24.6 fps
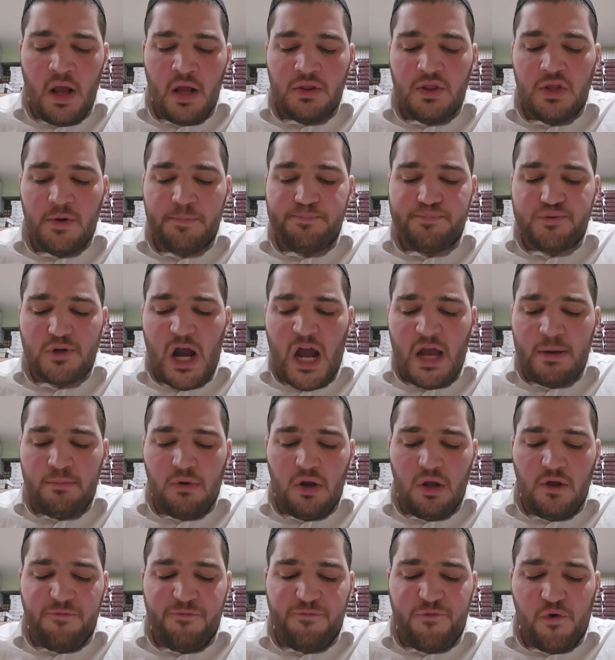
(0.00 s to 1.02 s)
The
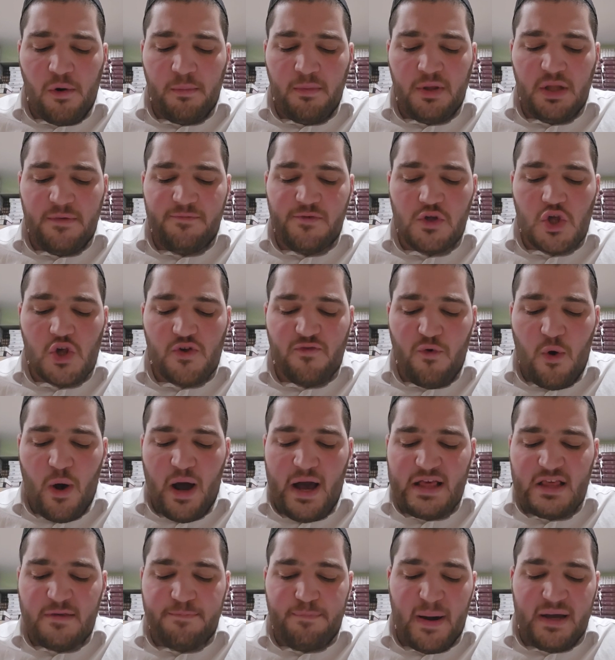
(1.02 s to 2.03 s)
primary formula of a
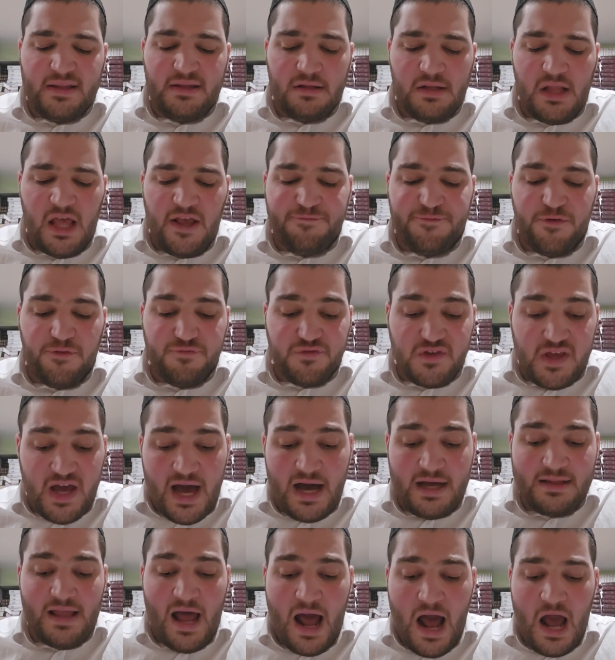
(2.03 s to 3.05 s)
shvuah is by the life of
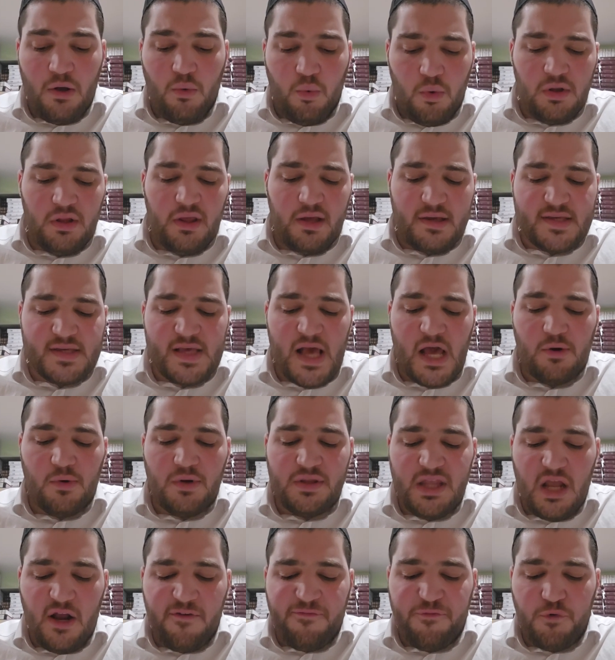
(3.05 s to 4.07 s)
God I will, etc.
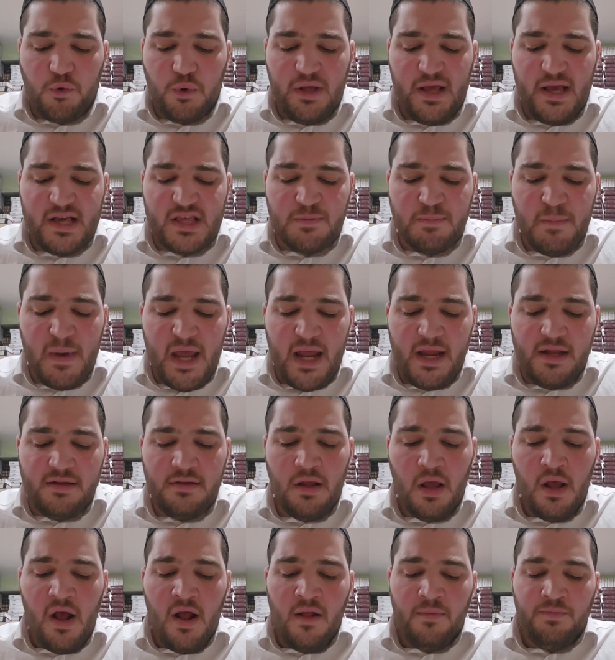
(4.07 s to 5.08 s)
Therefore, he has
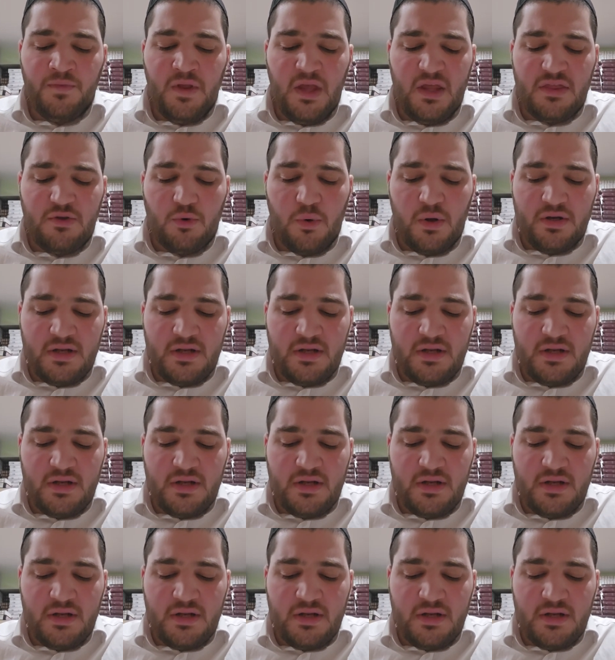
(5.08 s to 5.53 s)
made neither a